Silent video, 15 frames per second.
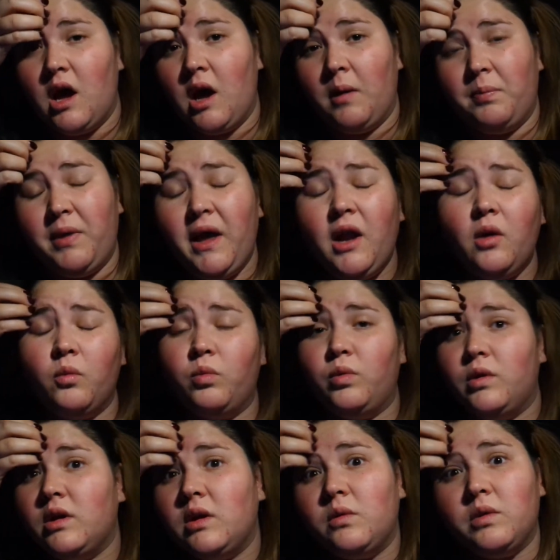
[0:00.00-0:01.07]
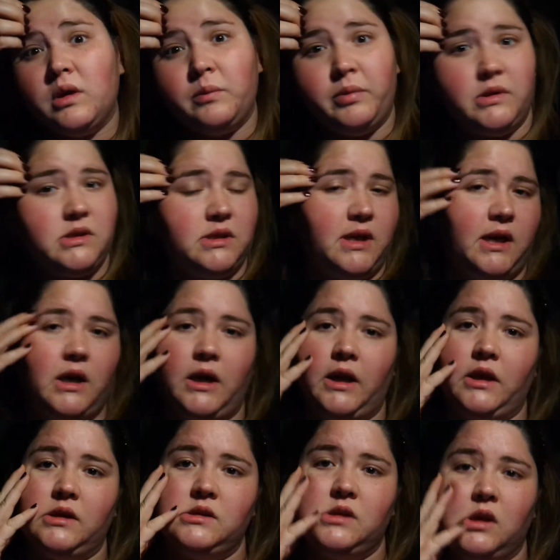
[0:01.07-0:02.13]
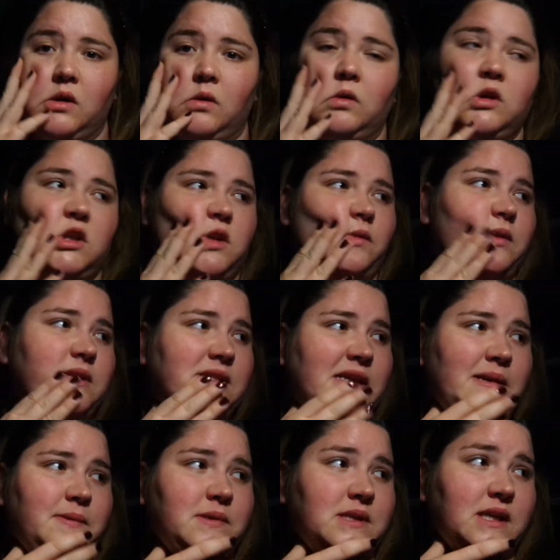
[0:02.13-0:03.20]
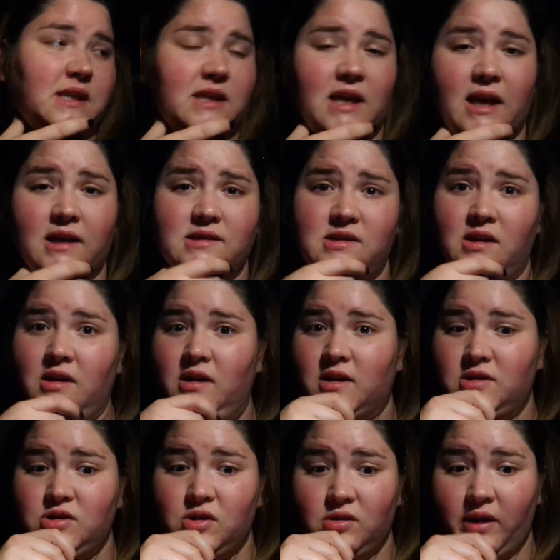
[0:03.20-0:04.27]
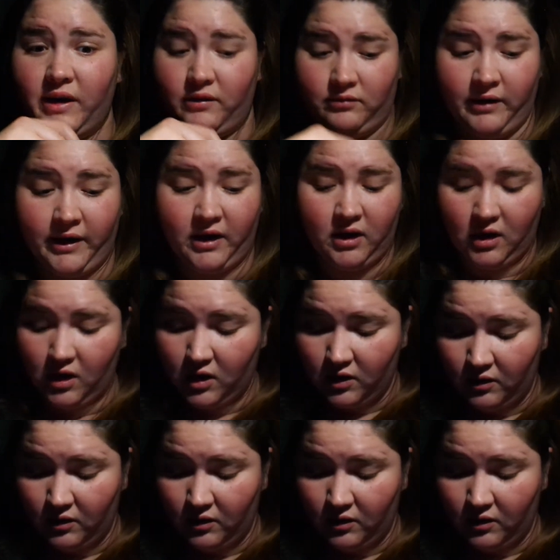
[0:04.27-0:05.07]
um, they had a really, really busy day today, so she wasn't able to get the cakes done until, like, like,